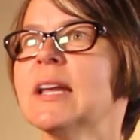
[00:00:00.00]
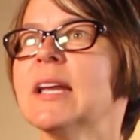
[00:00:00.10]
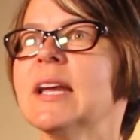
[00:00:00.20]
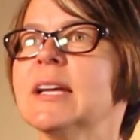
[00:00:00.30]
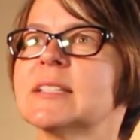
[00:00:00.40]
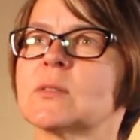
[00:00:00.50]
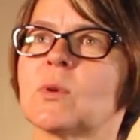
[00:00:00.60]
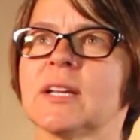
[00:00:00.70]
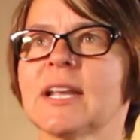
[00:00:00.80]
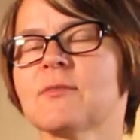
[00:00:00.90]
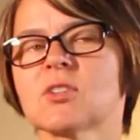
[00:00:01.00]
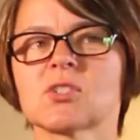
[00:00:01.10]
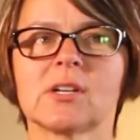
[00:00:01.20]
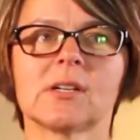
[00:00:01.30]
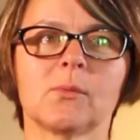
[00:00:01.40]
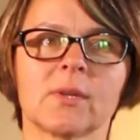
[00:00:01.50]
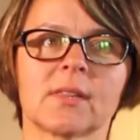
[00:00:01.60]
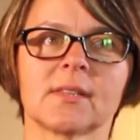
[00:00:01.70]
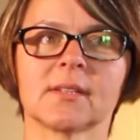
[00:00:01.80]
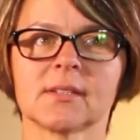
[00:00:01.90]
And he said, well, I'd have to share it
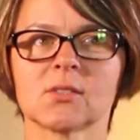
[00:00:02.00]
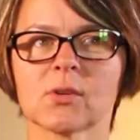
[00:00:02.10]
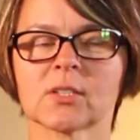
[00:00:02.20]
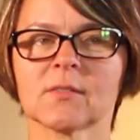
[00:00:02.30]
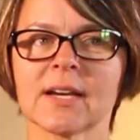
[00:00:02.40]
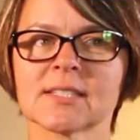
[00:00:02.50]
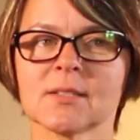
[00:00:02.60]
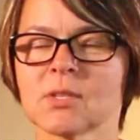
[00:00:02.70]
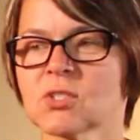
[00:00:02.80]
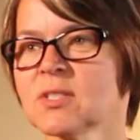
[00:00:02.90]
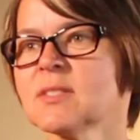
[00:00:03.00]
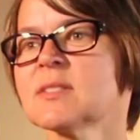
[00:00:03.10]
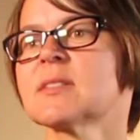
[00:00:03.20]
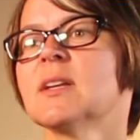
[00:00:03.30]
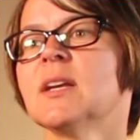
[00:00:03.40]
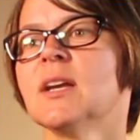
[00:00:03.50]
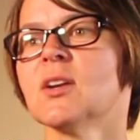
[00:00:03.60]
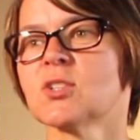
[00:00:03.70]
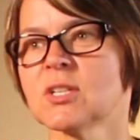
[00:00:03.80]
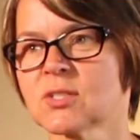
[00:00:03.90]
with the director of exhibitions.
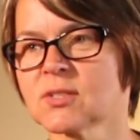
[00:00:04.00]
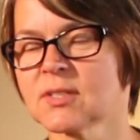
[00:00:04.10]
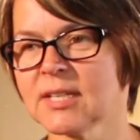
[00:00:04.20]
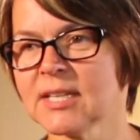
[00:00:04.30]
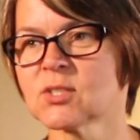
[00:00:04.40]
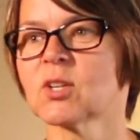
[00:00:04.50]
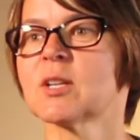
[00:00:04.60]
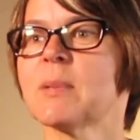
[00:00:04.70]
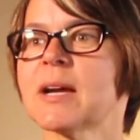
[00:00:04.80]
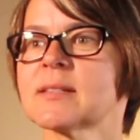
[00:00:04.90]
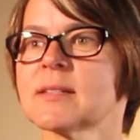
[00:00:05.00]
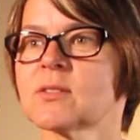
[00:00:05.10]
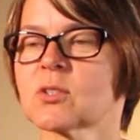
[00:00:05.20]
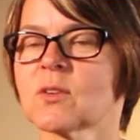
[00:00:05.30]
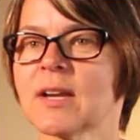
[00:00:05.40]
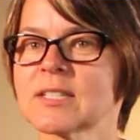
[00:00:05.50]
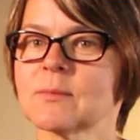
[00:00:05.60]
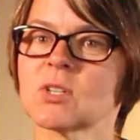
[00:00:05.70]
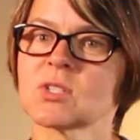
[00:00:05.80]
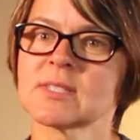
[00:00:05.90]
He took it back to the director of
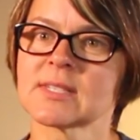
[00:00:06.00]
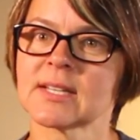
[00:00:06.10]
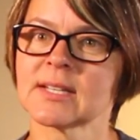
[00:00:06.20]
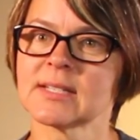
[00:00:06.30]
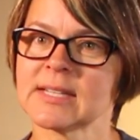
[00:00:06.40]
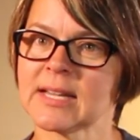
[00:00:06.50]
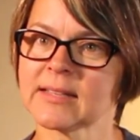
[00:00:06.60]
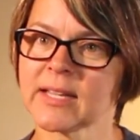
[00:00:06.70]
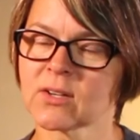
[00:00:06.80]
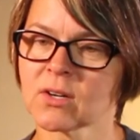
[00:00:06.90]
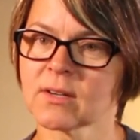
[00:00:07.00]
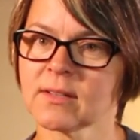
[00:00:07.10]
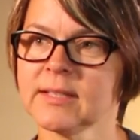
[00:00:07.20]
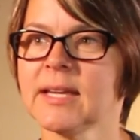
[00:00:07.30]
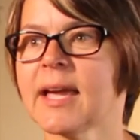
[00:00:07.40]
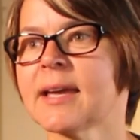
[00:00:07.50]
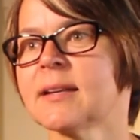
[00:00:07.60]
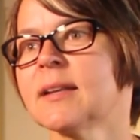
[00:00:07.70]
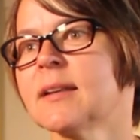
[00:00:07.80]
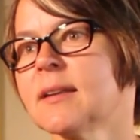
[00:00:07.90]
exhibitions, and a day later, Liga had
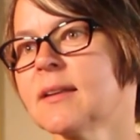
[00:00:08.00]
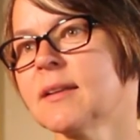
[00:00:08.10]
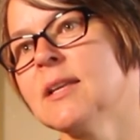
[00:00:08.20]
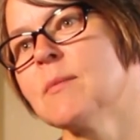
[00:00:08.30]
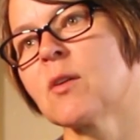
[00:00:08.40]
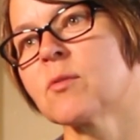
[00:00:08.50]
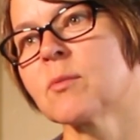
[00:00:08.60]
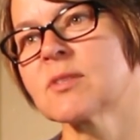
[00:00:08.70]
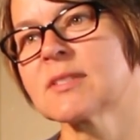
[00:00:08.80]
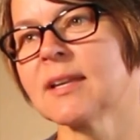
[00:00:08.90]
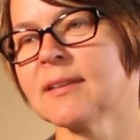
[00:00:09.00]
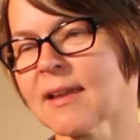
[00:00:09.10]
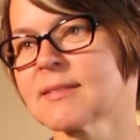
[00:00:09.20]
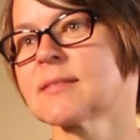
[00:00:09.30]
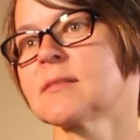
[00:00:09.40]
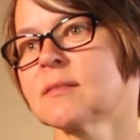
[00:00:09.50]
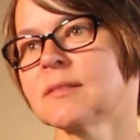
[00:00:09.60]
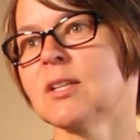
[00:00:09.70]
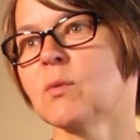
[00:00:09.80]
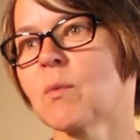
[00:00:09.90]
an email from her saying, yes,
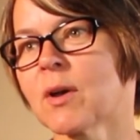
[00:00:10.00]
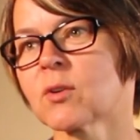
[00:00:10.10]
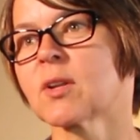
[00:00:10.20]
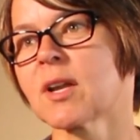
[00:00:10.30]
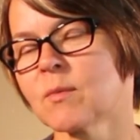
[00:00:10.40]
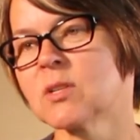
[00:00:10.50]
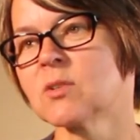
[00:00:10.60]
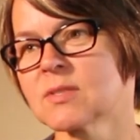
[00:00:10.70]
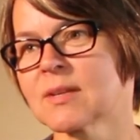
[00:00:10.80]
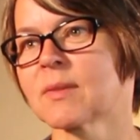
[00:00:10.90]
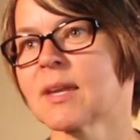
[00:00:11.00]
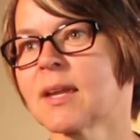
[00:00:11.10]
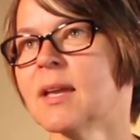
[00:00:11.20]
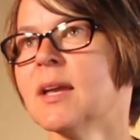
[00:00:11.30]
you know, we want her to come and do something.